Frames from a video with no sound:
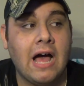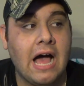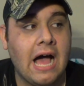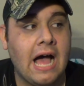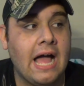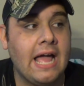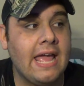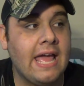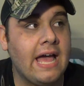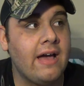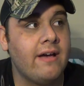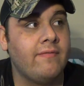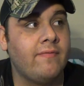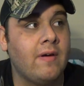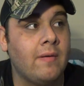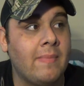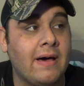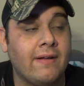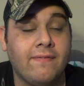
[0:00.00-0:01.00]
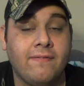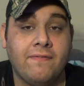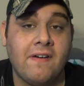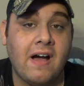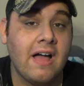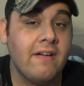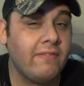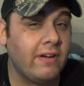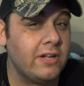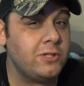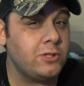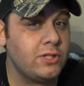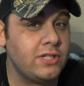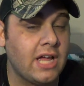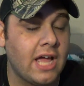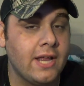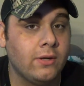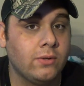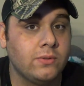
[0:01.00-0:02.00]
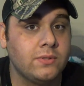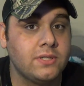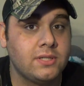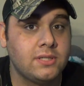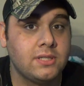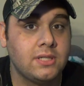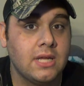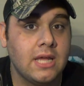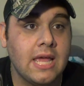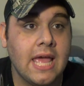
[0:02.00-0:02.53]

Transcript: I have about 500 titles,